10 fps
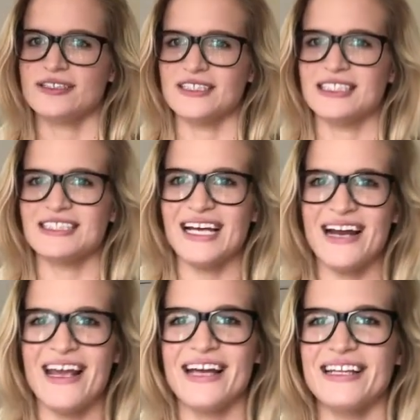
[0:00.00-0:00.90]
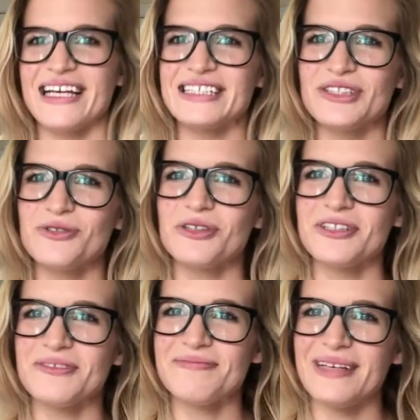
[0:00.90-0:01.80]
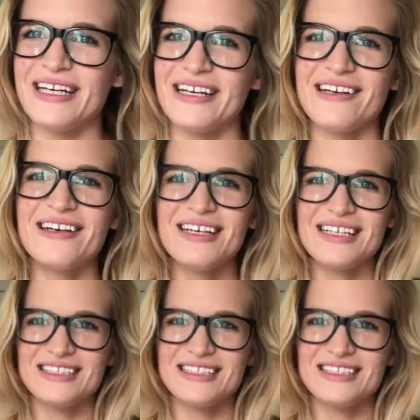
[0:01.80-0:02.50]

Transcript: So this kind of had like dual meaning.